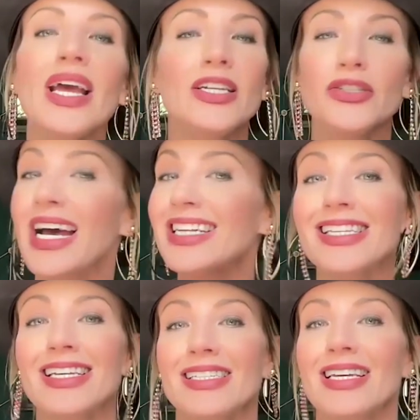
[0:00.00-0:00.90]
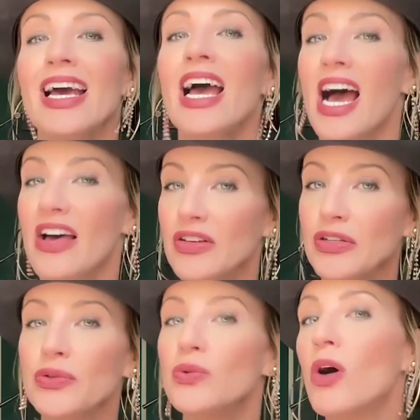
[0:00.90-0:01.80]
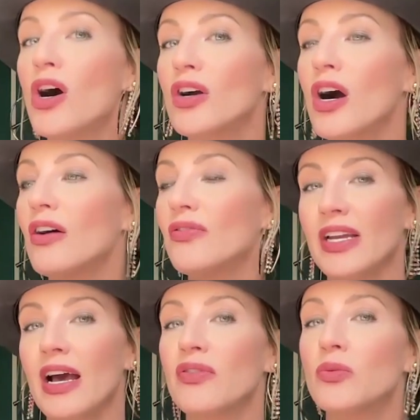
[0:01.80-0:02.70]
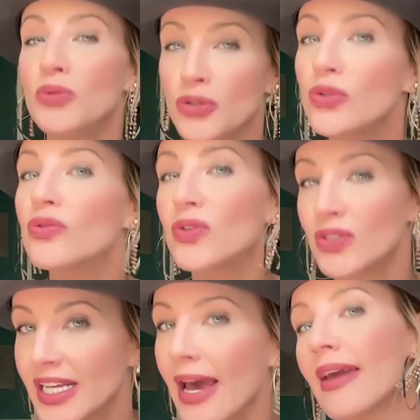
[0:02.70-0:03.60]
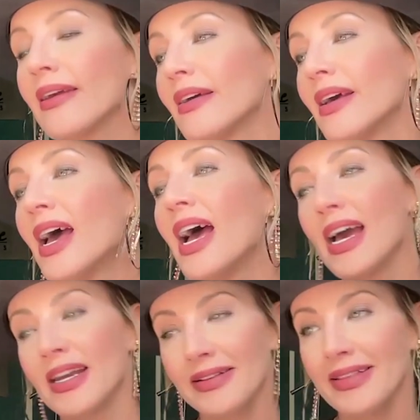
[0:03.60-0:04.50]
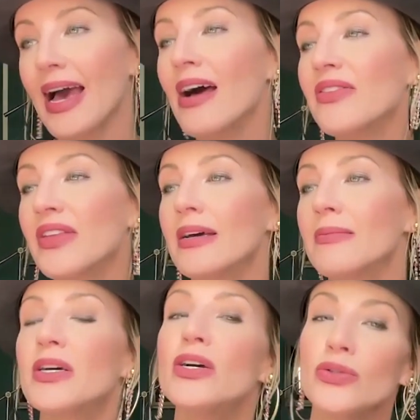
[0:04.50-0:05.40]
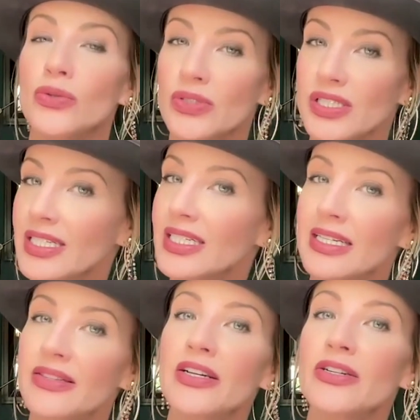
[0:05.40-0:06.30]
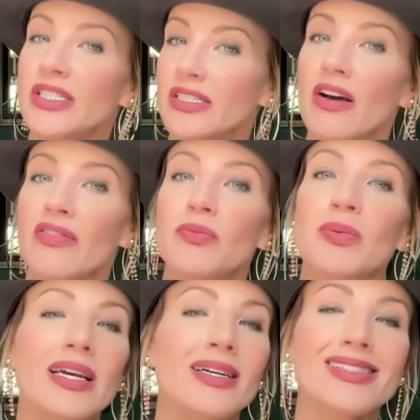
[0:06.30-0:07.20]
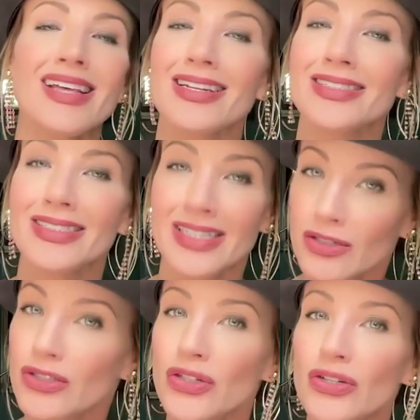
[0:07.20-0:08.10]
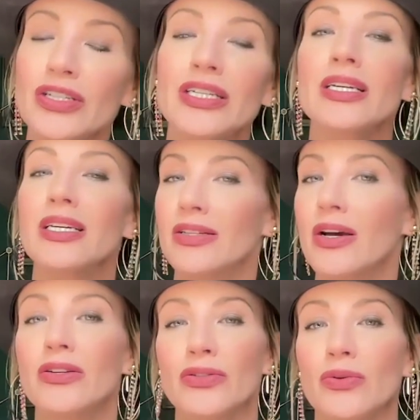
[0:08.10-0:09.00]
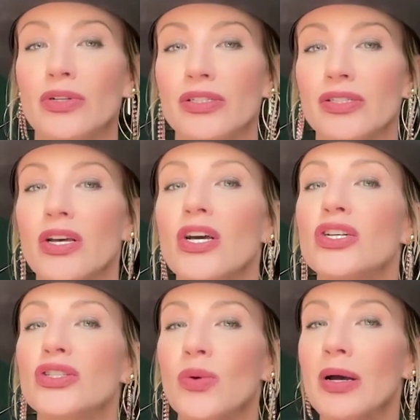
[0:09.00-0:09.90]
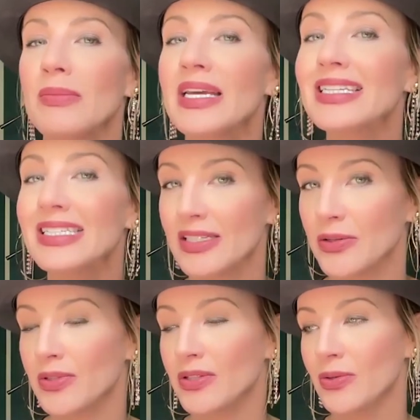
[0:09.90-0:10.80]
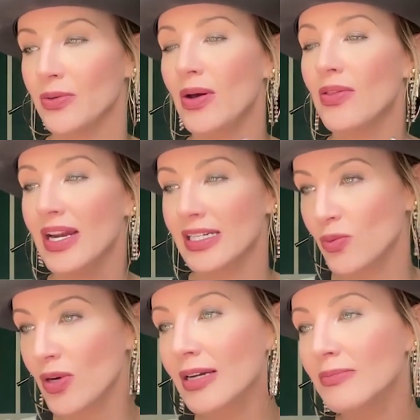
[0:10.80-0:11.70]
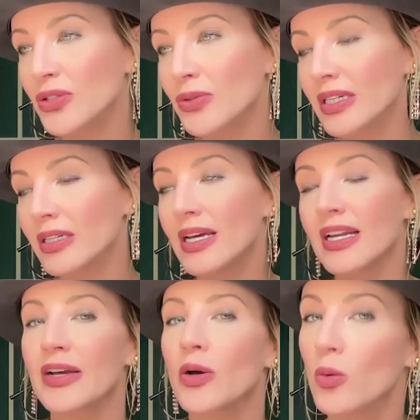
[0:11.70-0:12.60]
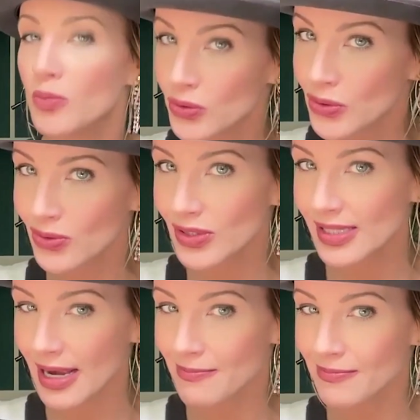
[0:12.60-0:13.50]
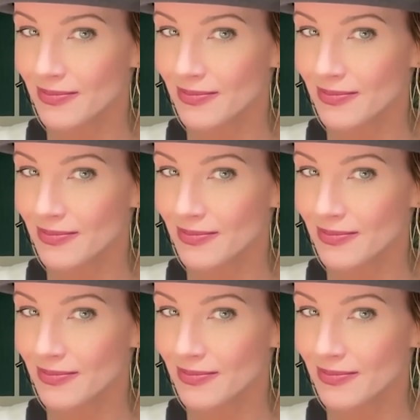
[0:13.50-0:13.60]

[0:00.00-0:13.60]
and that's it. And then you walk off and have a beautiful day, and allow them to sit in their stuff, because that is their journey and not yours. So I'm making a deal with you. That is what I'm doing, and I hope you do the same.